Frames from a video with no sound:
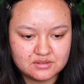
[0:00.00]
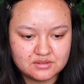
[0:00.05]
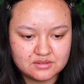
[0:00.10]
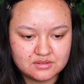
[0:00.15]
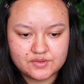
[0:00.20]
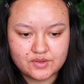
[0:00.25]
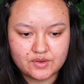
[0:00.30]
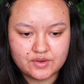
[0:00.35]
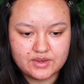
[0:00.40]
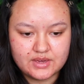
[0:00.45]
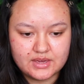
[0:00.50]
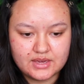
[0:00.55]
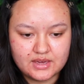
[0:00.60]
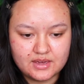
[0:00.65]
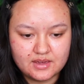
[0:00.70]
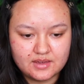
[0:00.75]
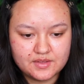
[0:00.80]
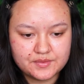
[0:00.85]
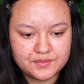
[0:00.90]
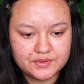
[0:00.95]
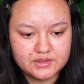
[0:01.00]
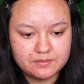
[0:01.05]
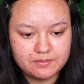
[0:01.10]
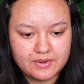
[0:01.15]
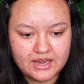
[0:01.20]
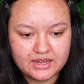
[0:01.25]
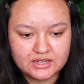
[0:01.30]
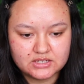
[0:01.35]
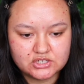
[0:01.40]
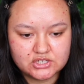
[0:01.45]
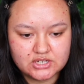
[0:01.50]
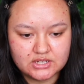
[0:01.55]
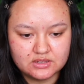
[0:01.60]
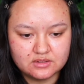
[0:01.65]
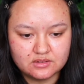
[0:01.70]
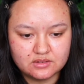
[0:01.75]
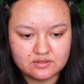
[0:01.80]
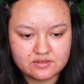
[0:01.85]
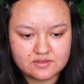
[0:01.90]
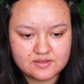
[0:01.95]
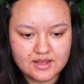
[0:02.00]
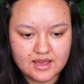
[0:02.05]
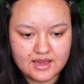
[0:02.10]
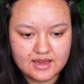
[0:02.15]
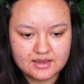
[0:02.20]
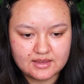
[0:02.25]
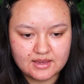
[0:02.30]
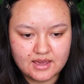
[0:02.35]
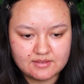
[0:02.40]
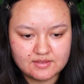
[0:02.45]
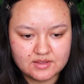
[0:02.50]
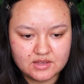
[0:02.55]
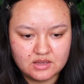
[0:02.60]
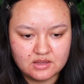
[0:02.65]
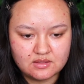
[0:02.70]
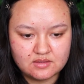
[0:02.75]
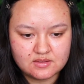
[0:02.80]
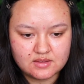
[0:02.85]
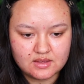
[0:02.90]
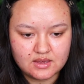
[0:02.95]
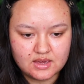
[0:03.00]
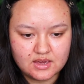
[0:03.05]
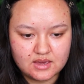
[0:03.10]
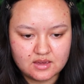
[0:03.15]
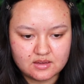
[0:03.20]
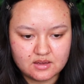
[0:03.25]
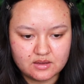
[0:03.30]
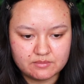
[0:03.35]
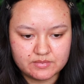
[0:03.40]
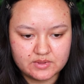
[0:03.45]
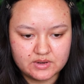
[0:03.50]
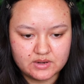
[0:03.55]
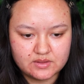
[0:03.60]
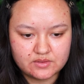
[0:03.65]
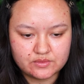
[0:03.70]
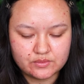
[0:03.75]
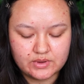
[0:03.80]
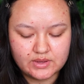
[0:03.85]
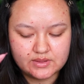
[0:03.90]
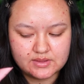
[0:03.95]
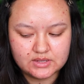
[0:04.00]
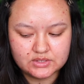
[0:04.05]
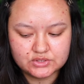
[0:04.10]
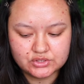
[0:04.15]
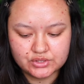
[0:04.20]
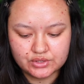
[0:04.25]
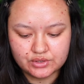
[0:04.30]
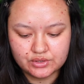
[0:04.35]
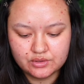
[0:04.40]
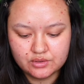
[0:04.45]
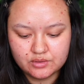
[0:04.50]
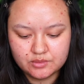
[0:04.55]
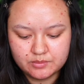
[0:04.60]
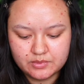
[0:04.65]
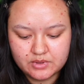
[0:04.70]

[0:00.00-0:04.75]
So here is what the packaging looks like. As you can see, it comes in a squeezy tube.